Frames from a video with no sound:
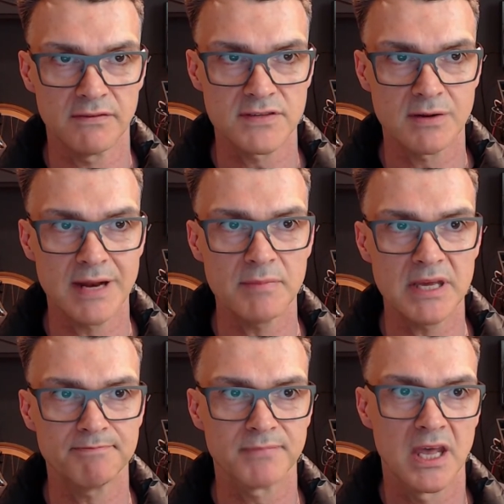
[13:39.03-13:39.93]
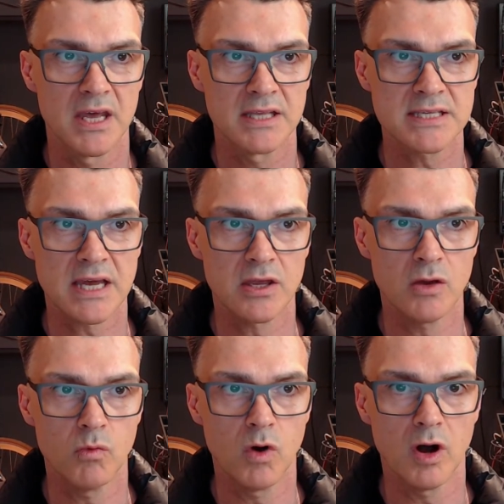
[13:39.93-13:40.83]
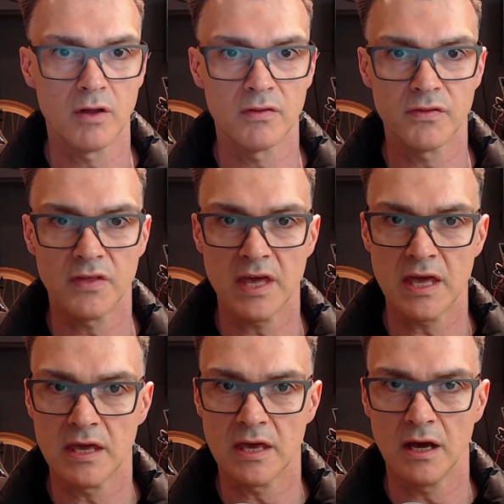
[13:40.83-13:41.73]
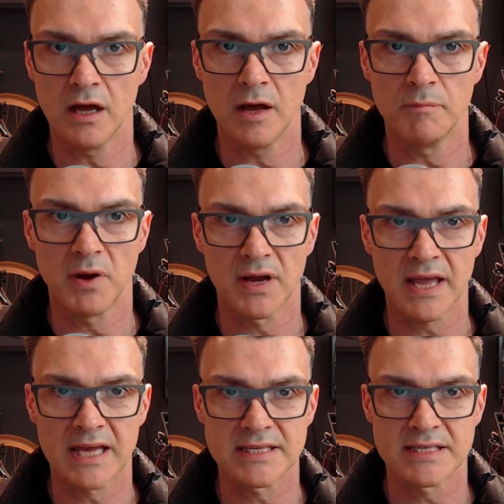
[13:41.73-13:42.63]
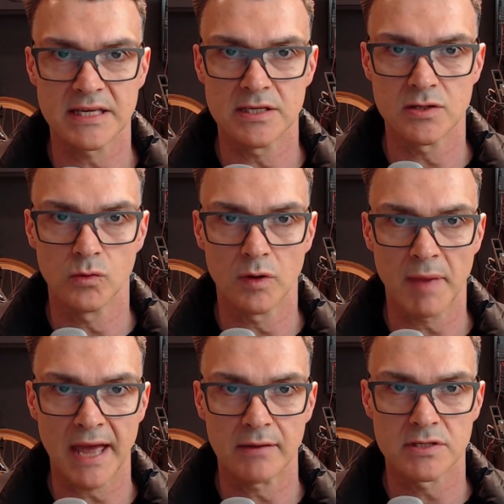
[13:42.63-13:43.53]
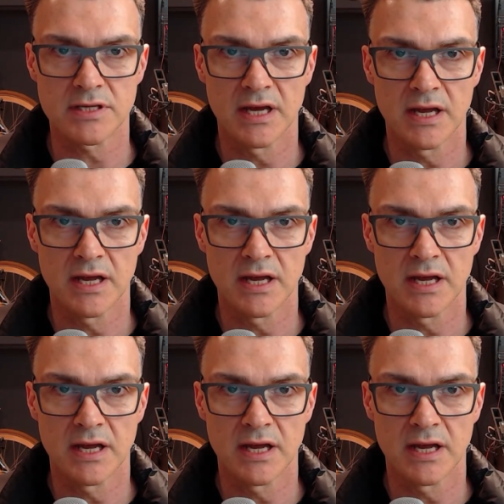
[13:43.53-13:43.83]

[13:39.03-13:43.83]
So let me tell you what the podcast is all about.